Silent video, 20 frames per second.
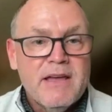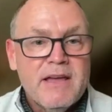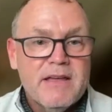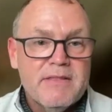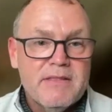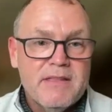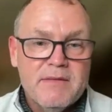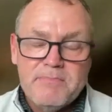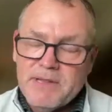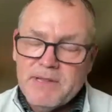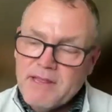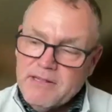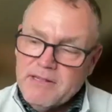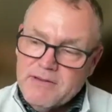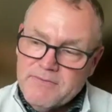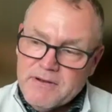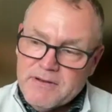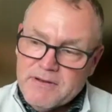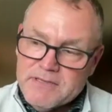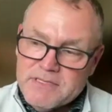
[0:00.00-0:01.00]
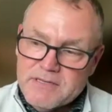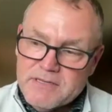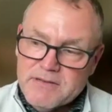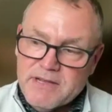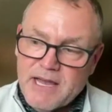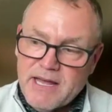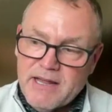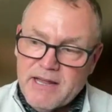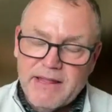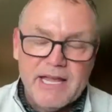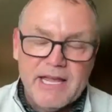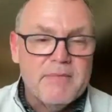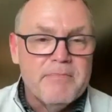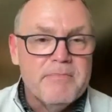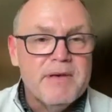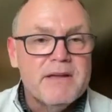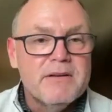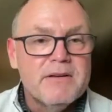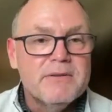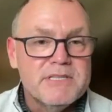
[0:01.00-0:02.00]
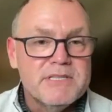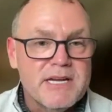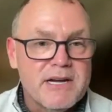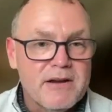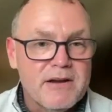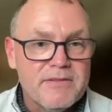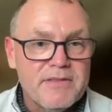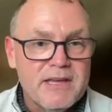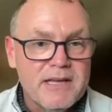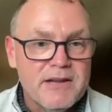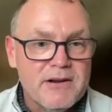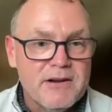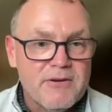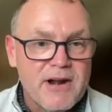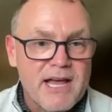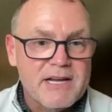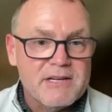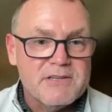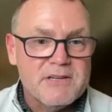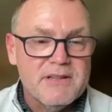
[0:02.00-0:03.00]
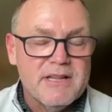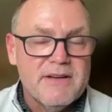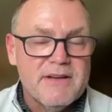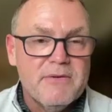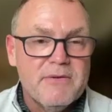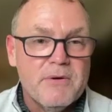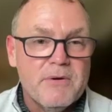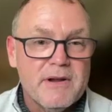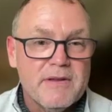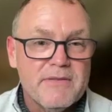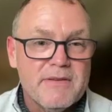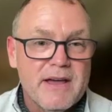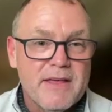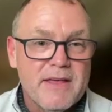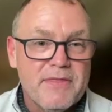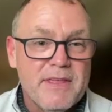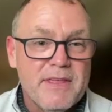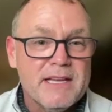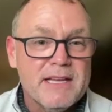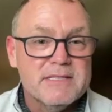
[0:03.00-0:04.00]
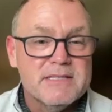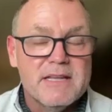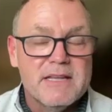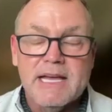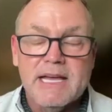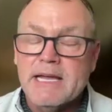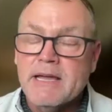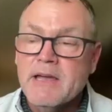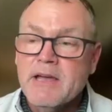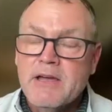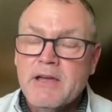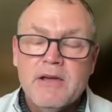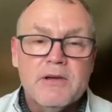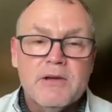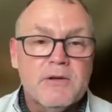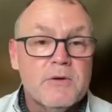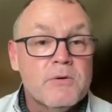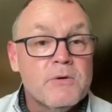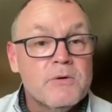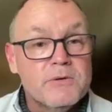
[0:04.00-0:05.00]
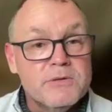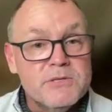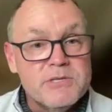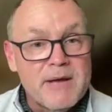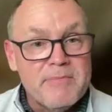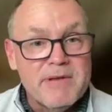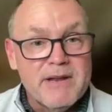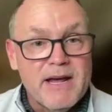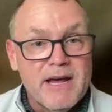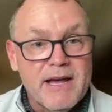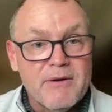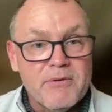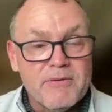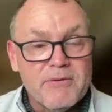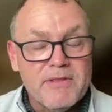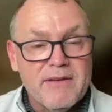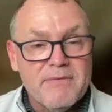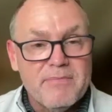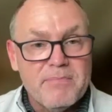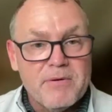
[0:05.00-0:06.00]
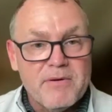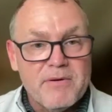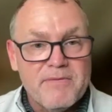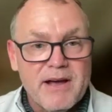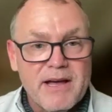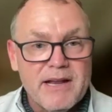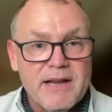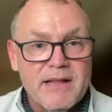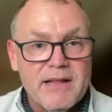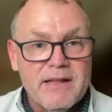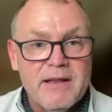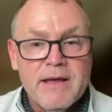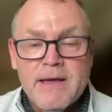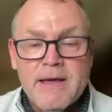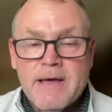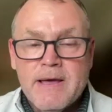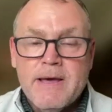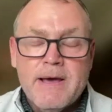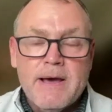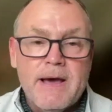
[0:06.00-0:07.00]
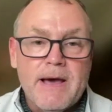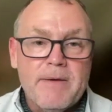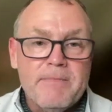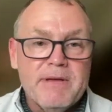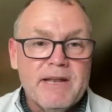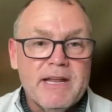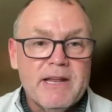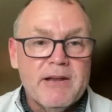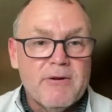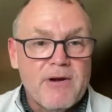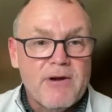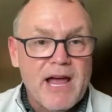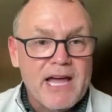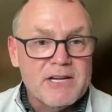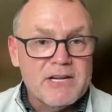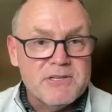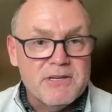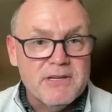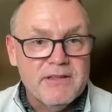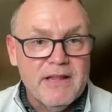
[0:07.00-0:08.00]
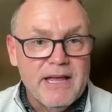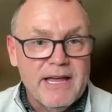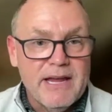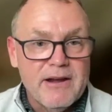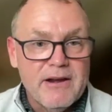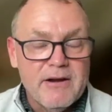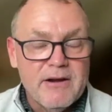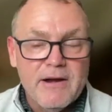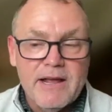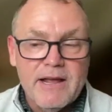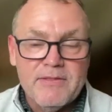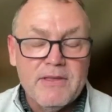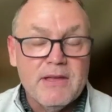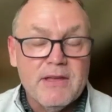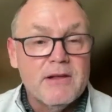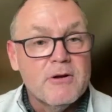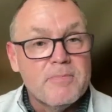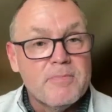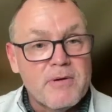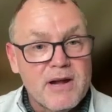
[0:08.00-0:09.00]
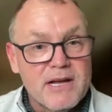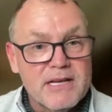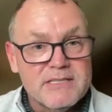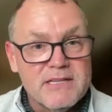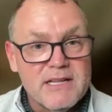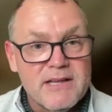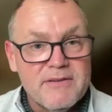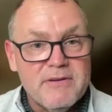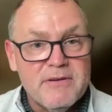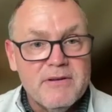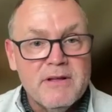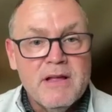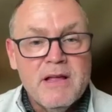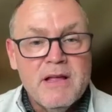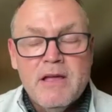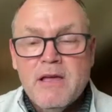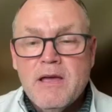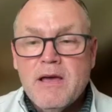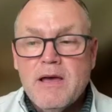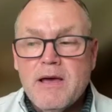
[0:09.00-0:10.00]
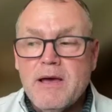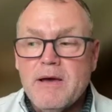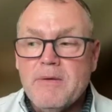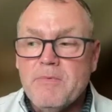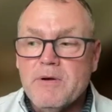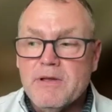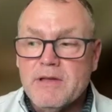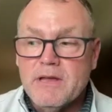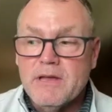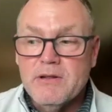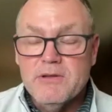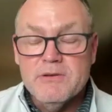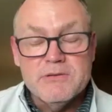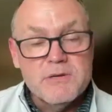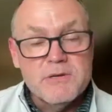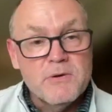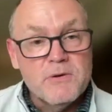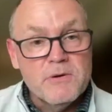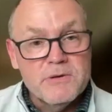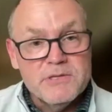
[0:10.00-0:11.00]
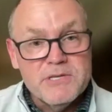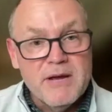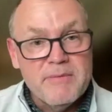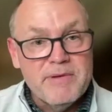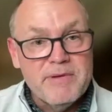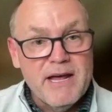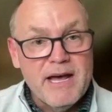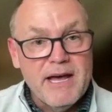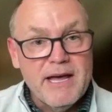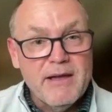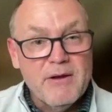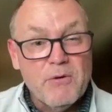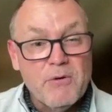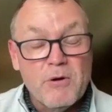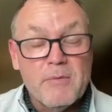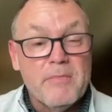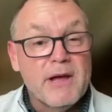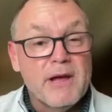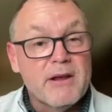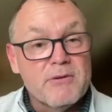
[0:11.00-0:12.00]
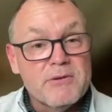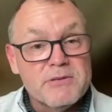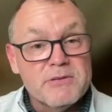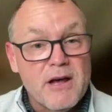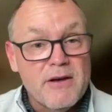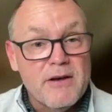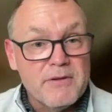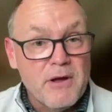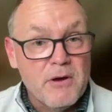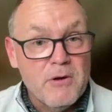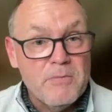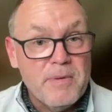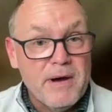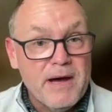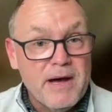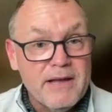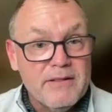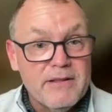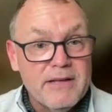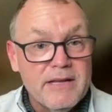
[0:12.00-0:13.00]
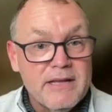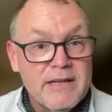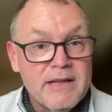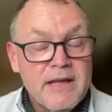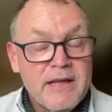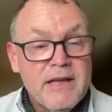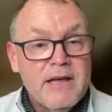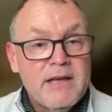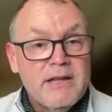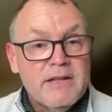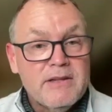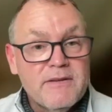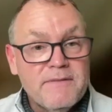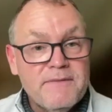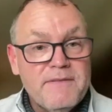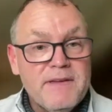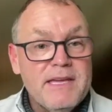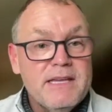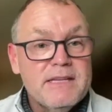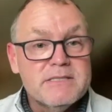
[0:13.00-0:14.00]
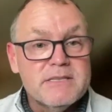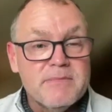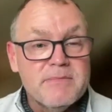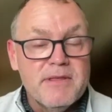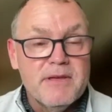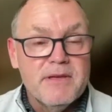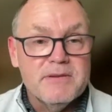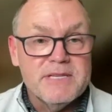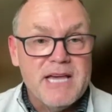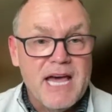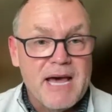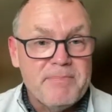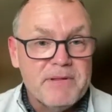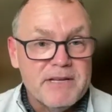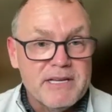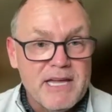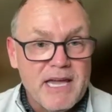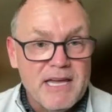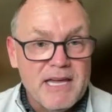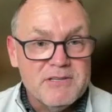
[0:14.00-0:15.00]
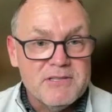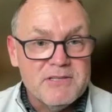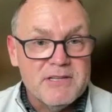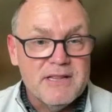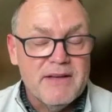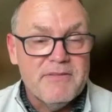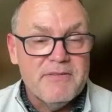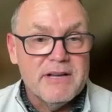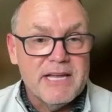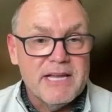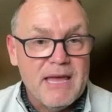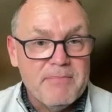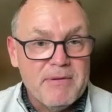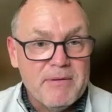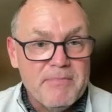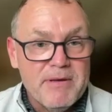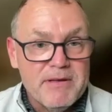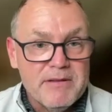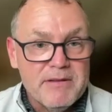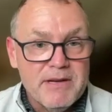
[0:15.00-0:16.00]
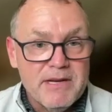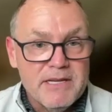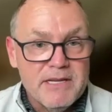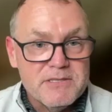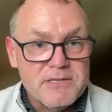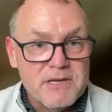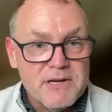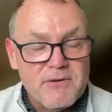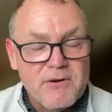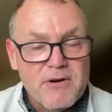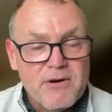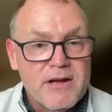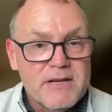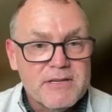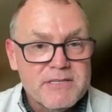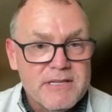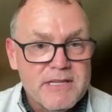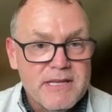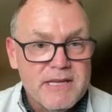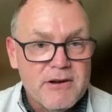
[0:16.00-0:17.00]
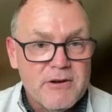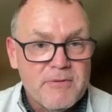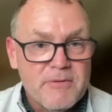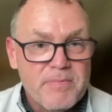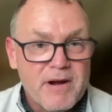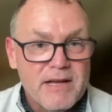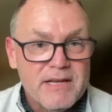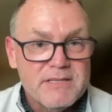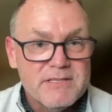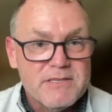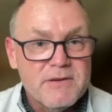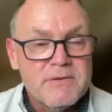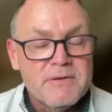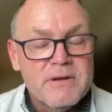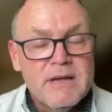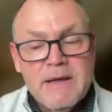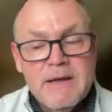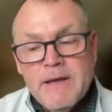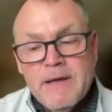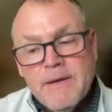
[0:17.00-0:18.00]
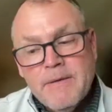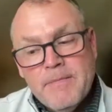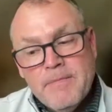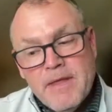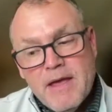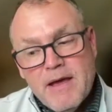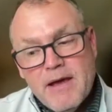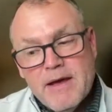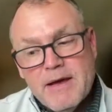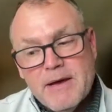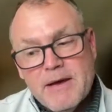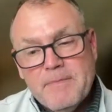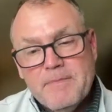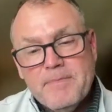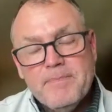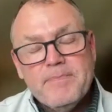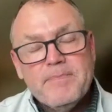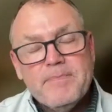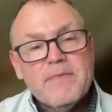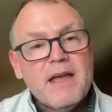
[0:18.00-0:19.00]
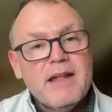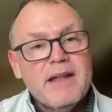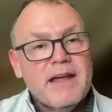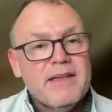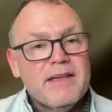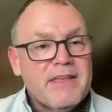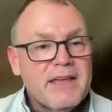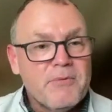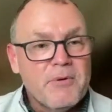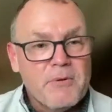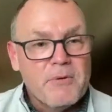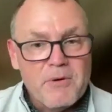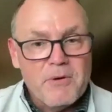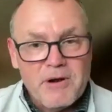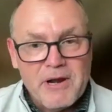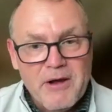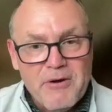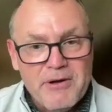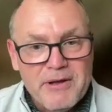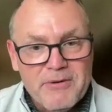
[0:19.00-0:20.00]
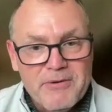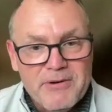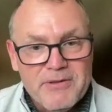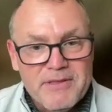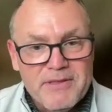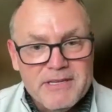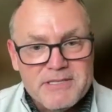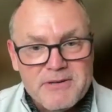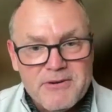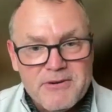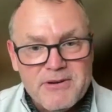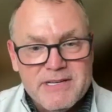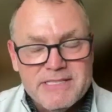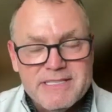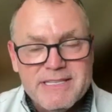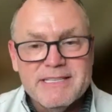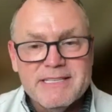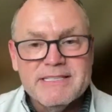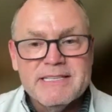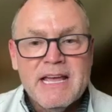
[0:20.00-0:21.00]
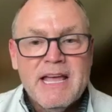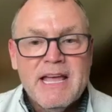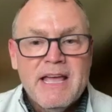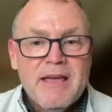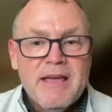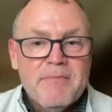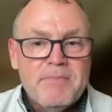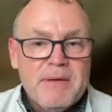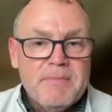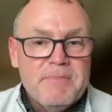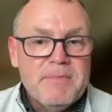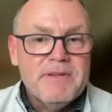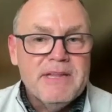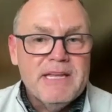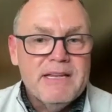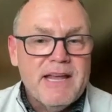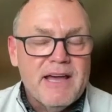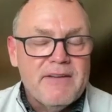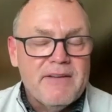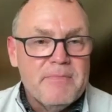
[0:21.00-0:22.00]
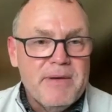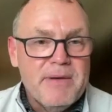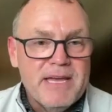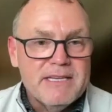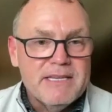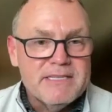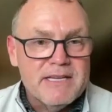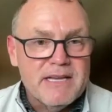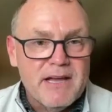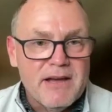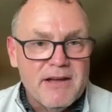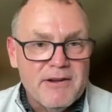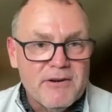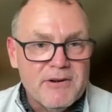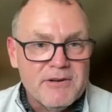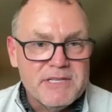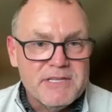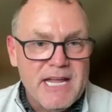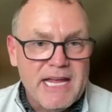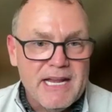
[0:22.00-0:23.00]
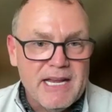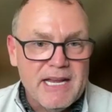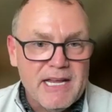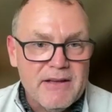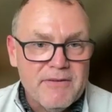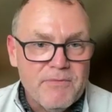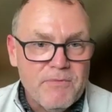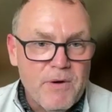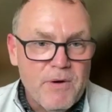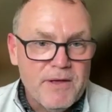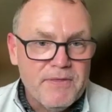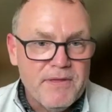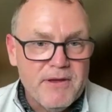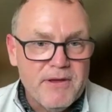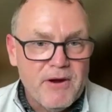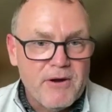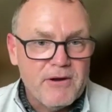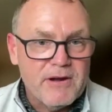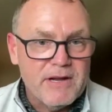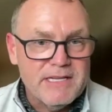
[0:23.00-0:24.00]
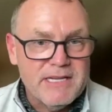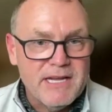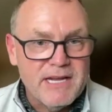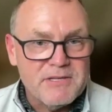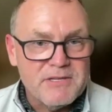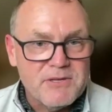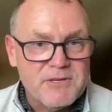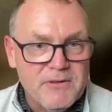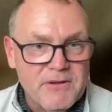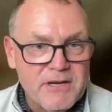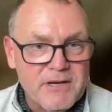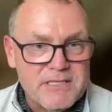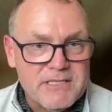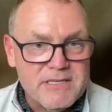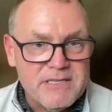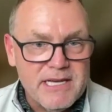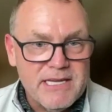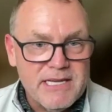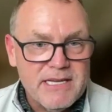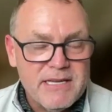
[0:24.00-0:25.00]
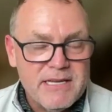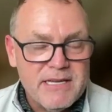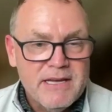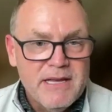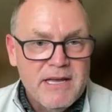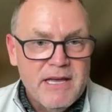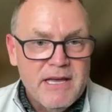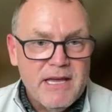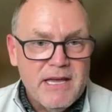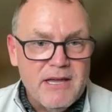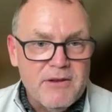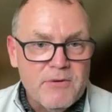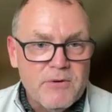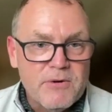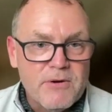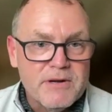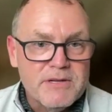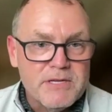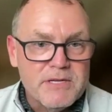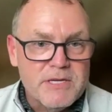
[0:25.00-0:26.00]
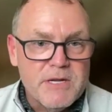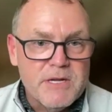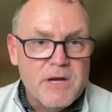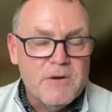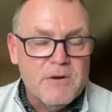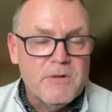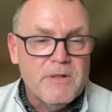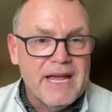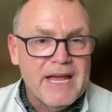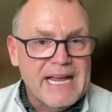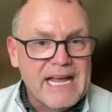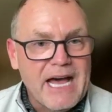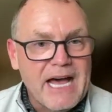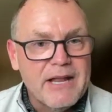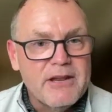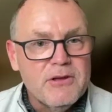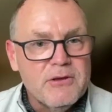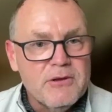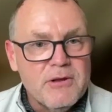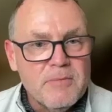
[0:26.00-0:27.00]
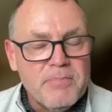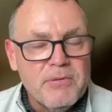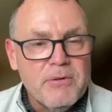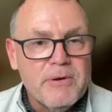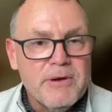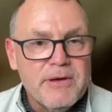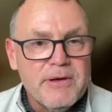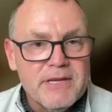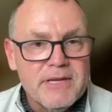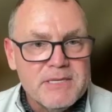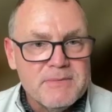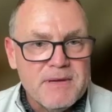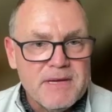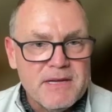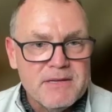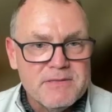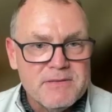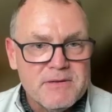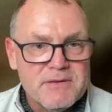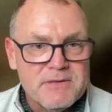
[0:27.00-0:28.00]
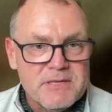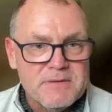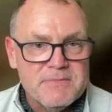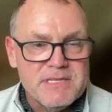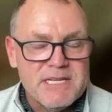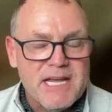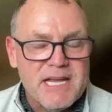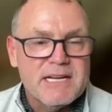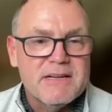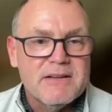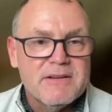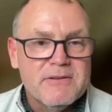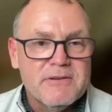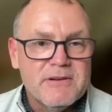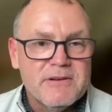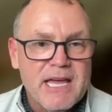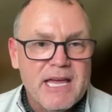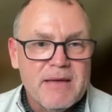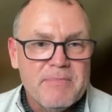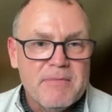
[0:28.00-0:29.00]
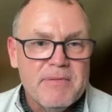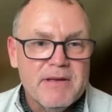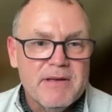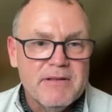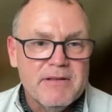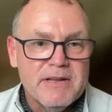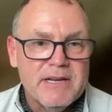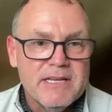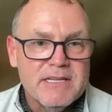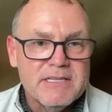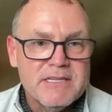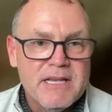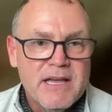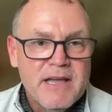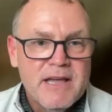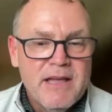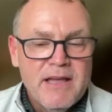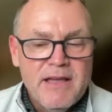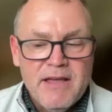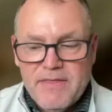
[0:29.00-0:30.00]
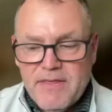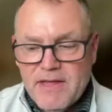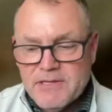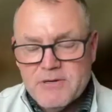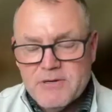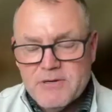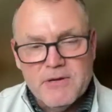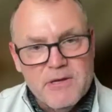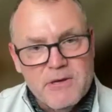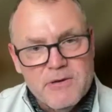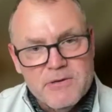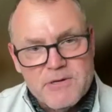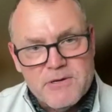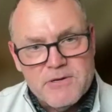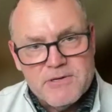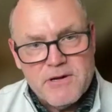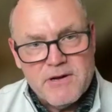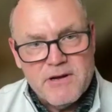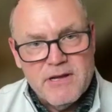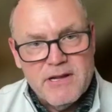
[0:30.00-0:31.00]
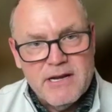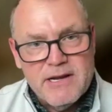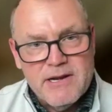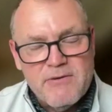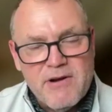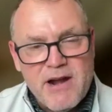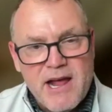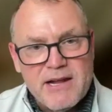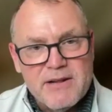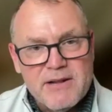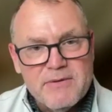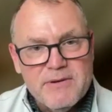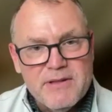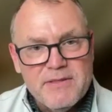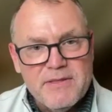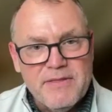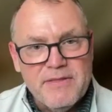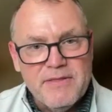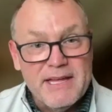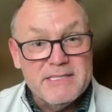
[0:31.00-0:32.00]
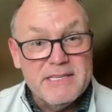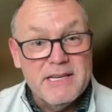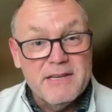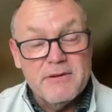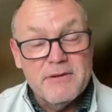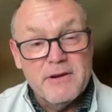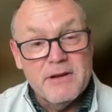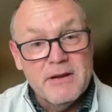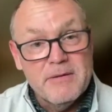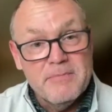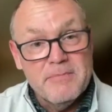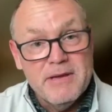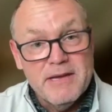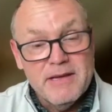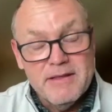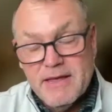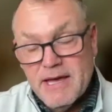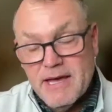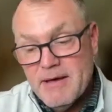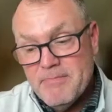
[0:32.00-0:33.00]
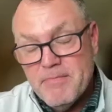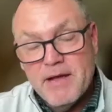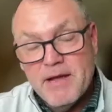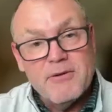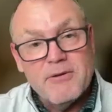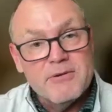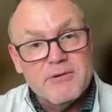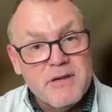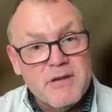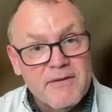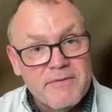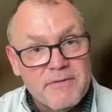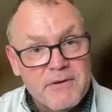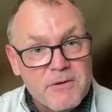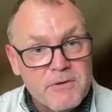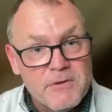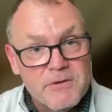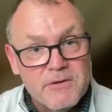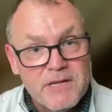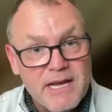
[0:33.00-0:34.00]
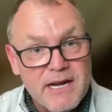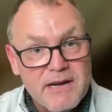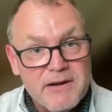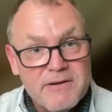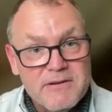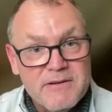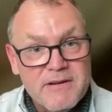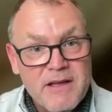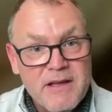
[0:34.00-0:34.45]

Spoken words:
But then you've also got like a middle tier at the interaction level where you've got things like Google Gemini, where they've provided an interaction layer at the enterprise level where you can use Google Gemini or a Microsoft Copilot to feed some of those application level capabilities across the enterprise. So and I think where we're going with this, Chris, is people need to have a basic understanding of what the architecture looks like in order to know like how do you deploy this because there's some technical capabilities that your users are going to interact with, and that's either going to be at that Microsoft Google layer